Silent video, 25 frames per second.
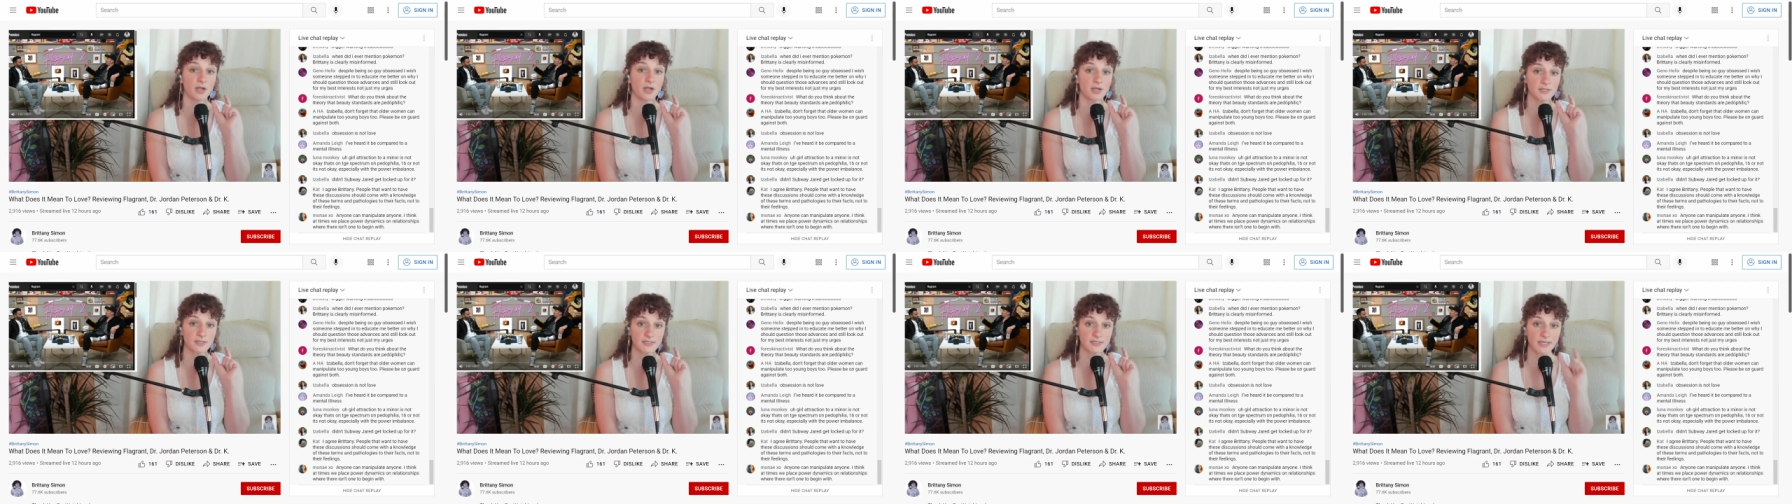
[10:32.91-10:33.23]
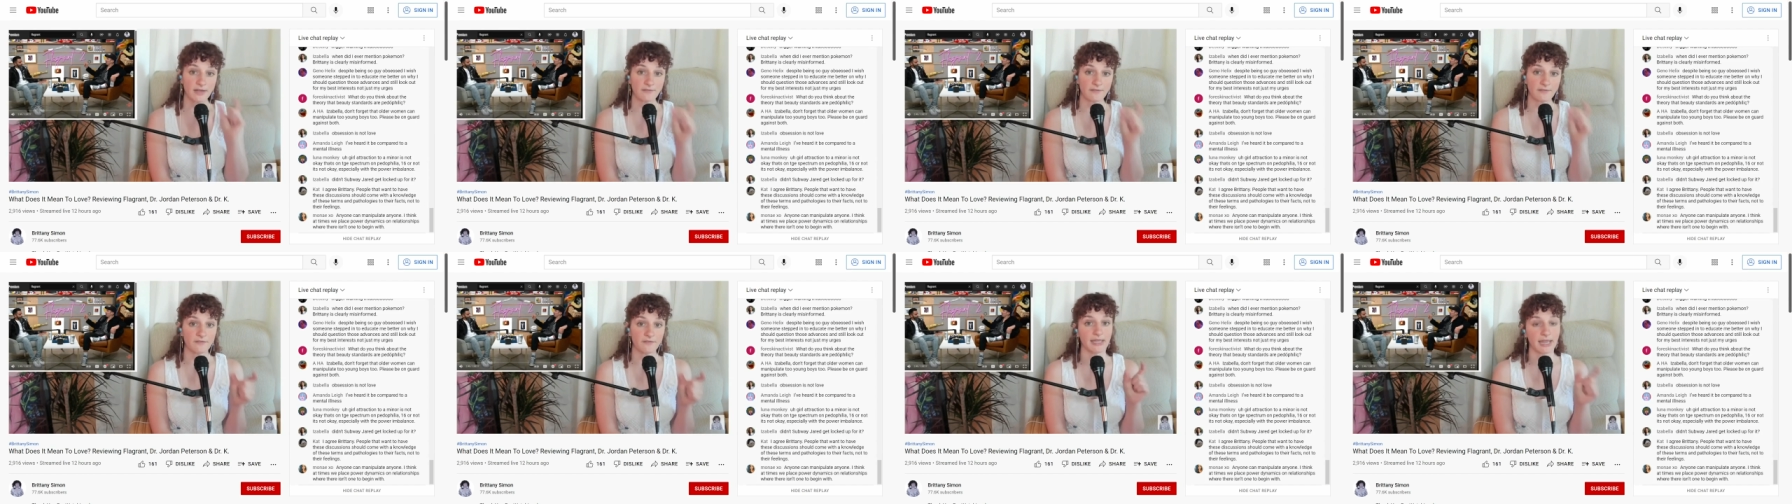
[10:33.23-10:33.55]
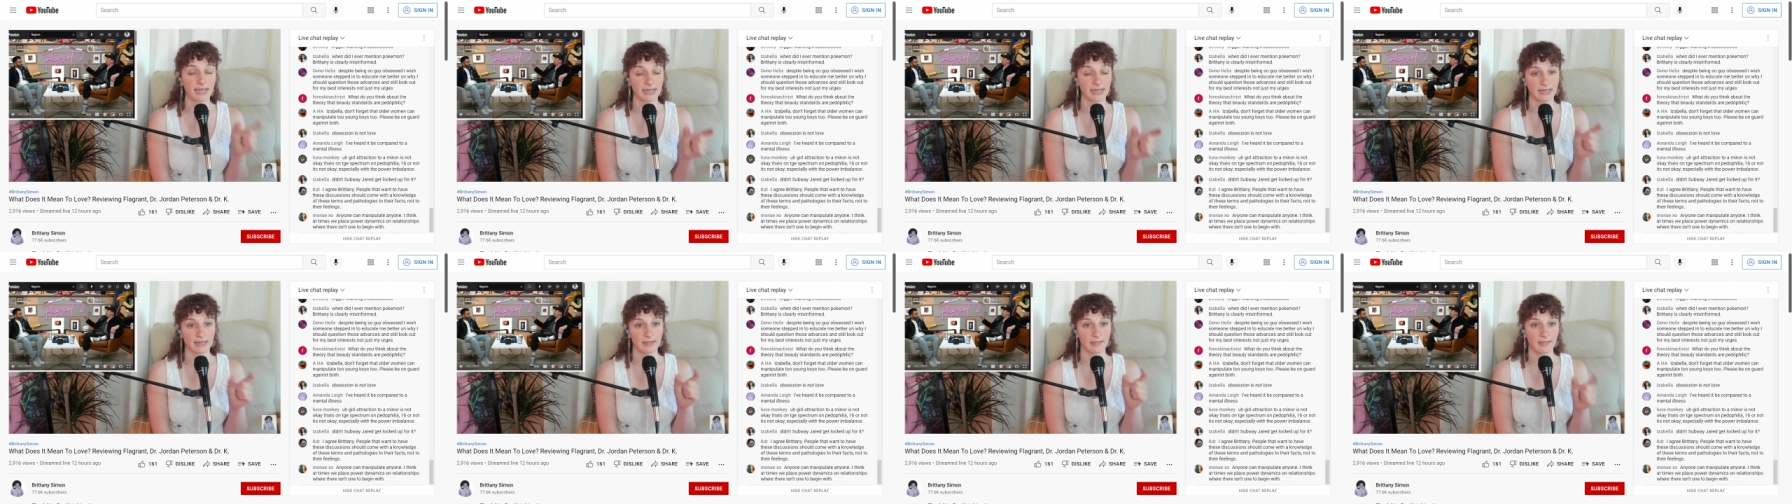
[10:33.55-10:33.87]

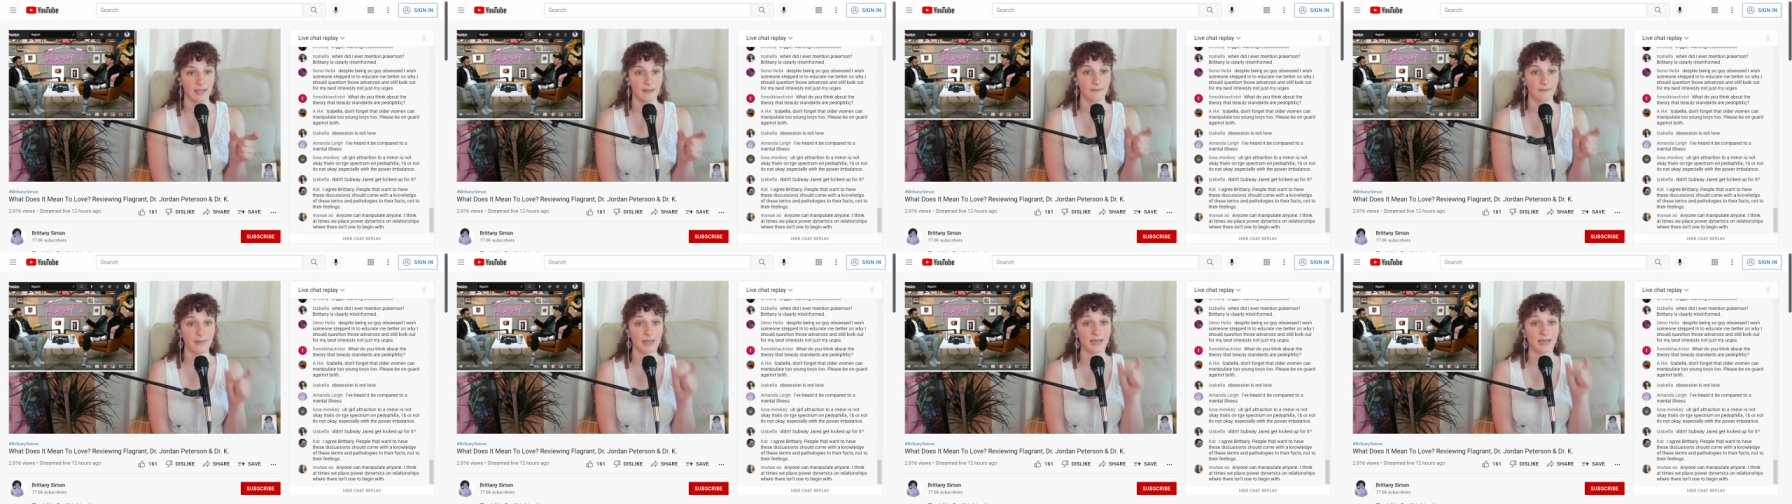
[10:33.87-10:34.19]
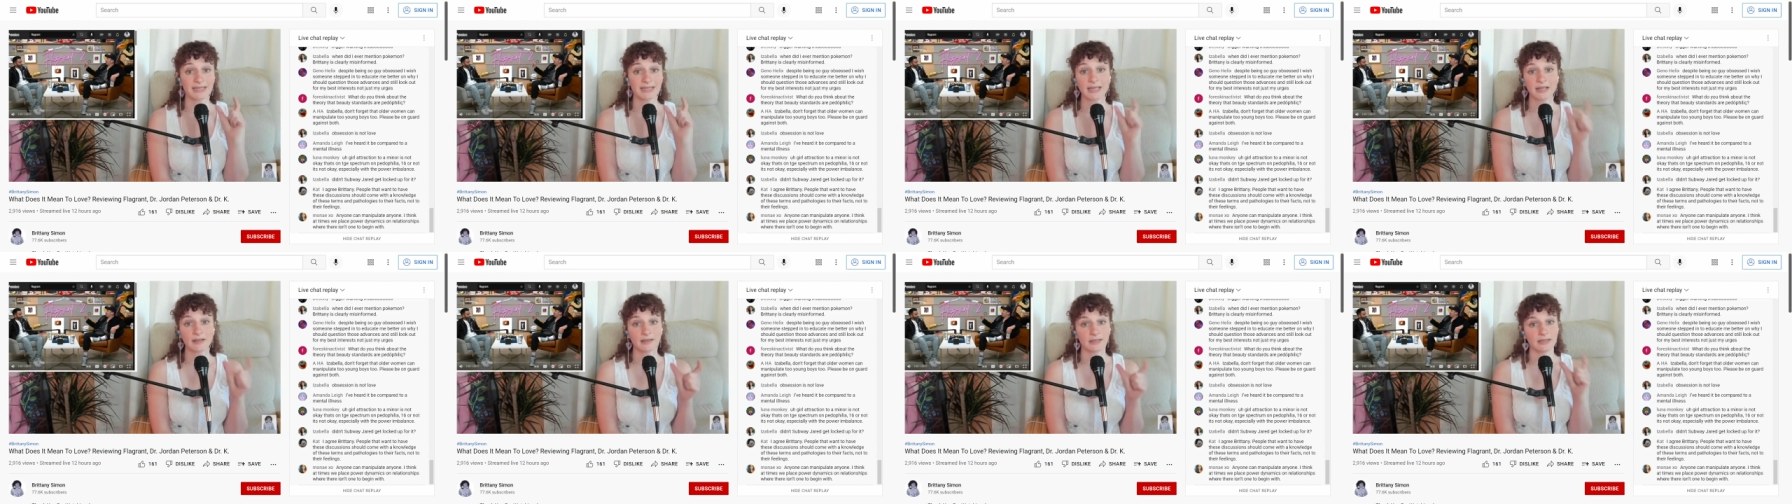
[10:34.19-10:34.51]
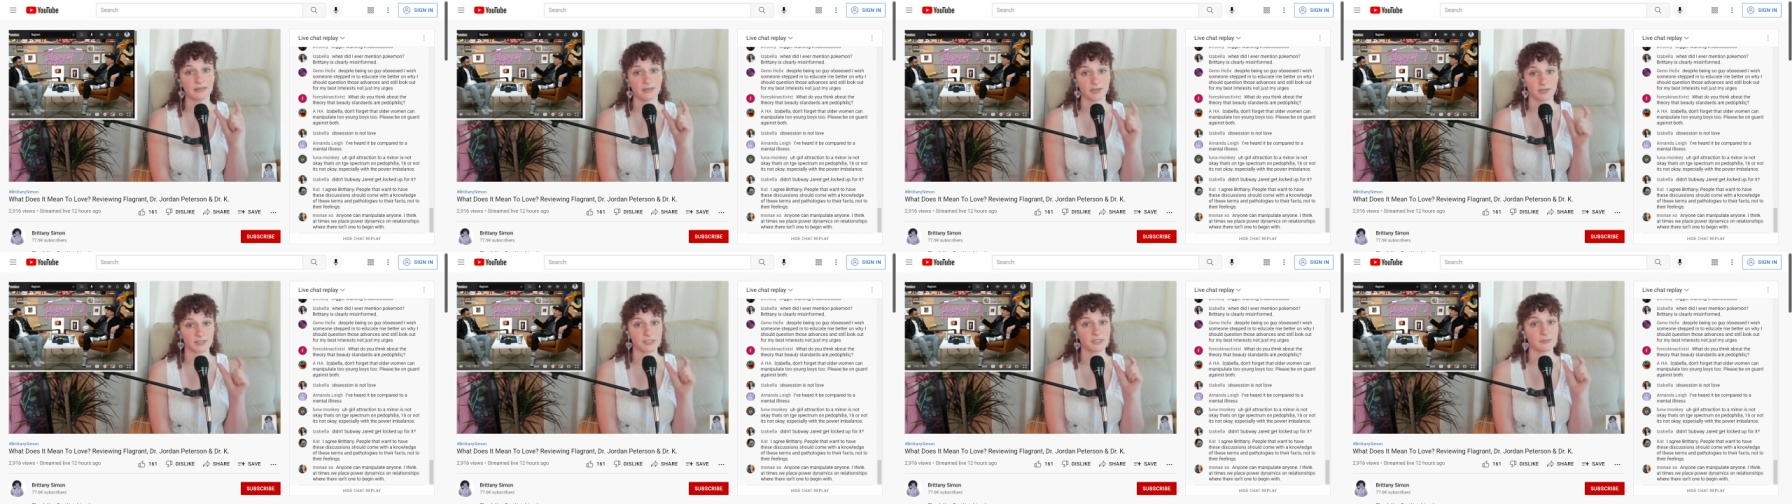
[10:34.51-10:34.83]
suffocating them and
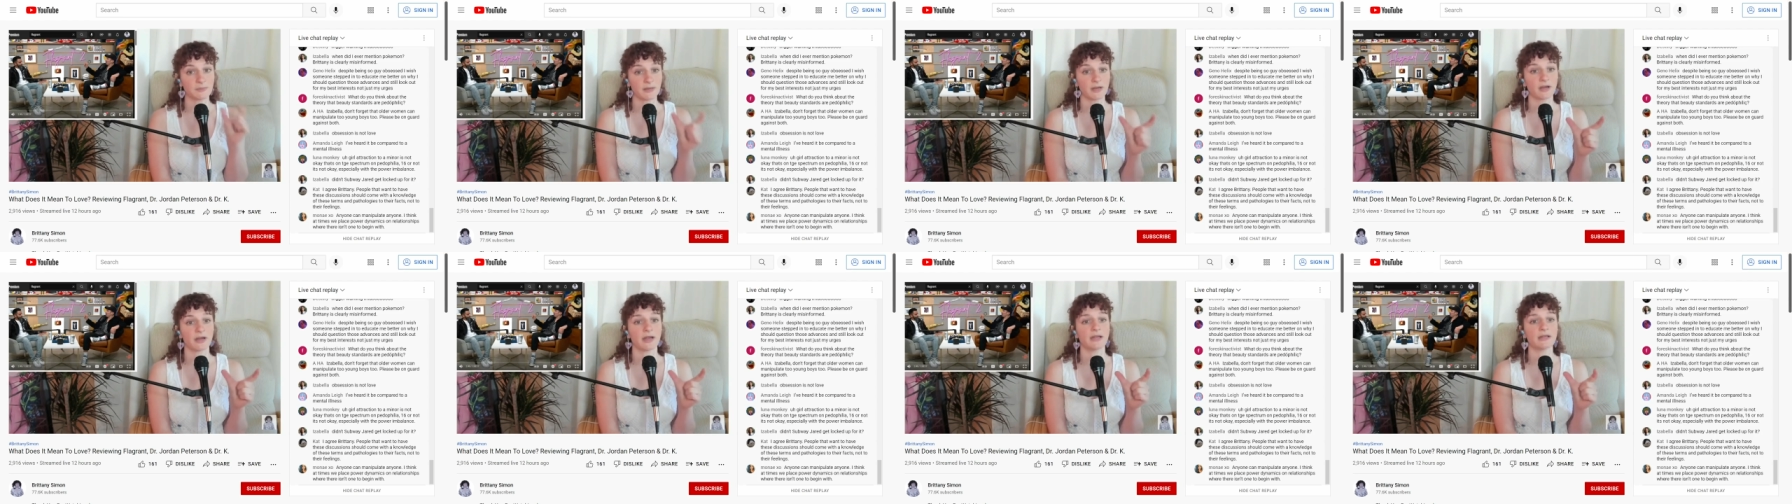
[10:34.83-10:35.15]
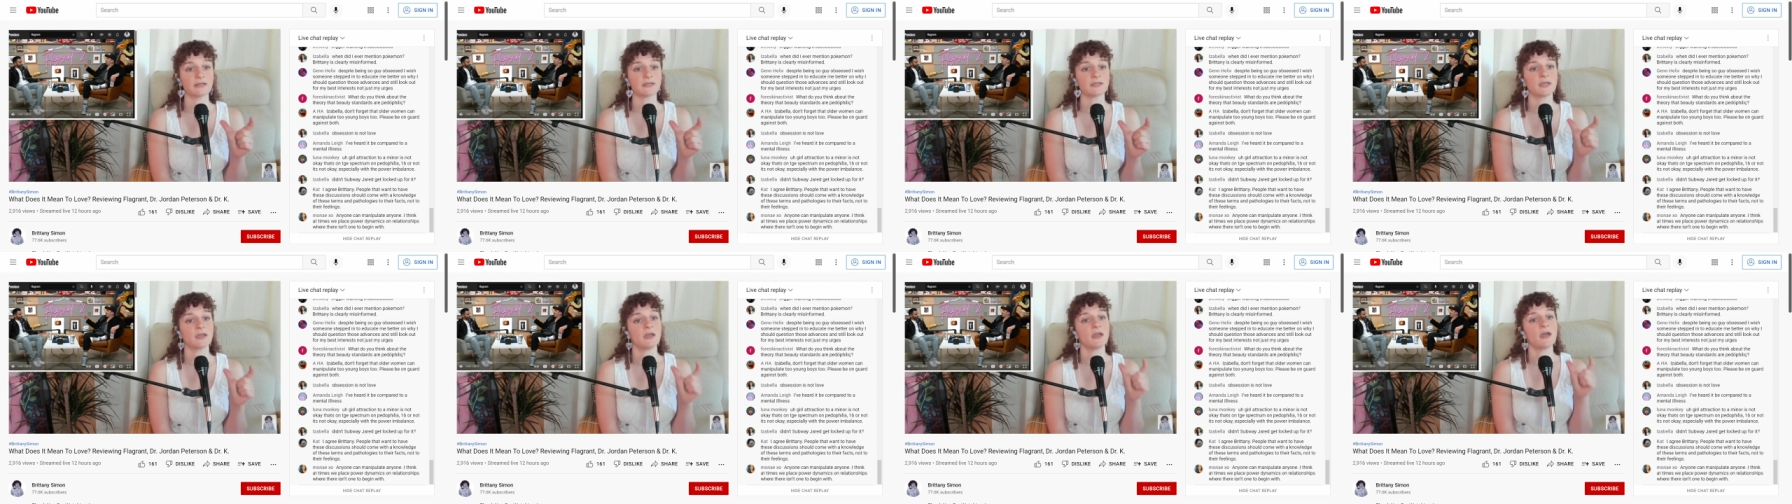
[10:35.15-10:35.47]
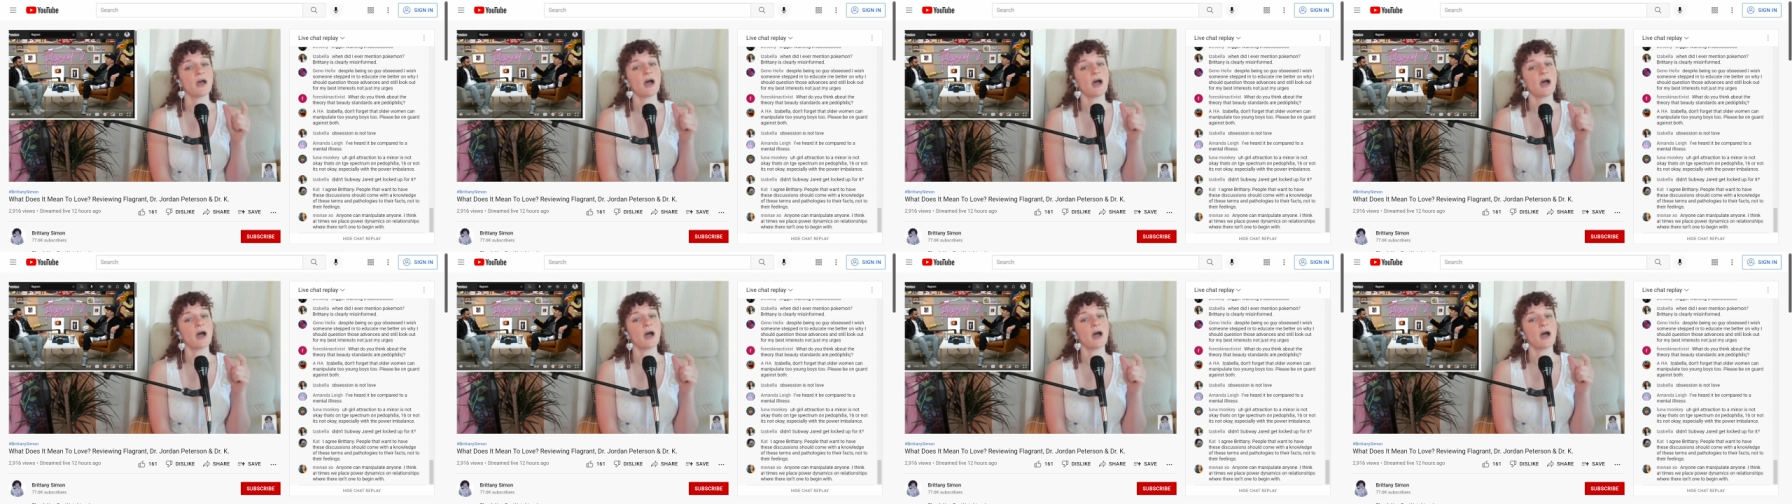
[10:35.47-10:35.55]
killing their spirit.